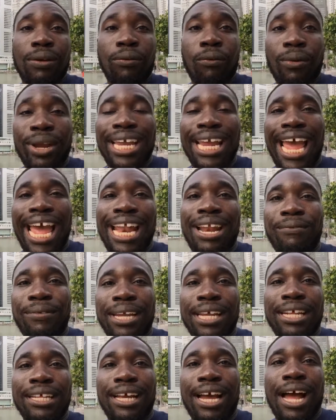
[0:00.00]
We had
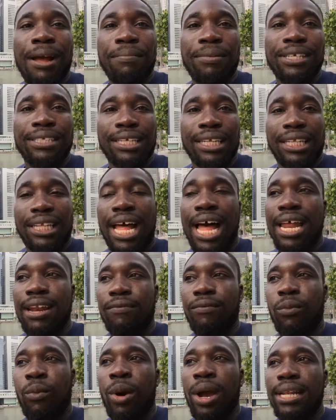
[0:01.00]
accomplished a lot
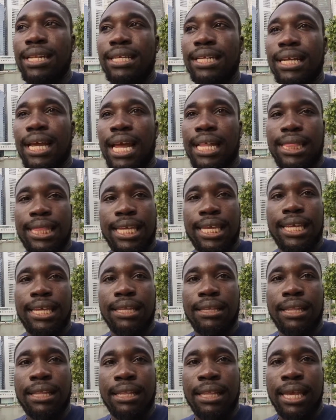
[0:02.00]
of what I think,
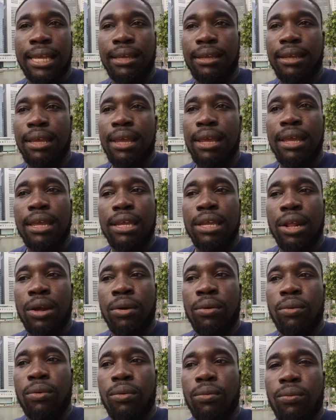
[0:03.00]
like, you
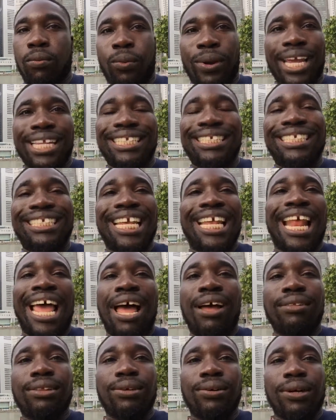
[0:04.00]
know, we had set
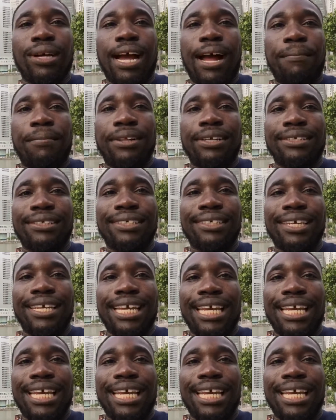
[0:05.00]
out to accomplish.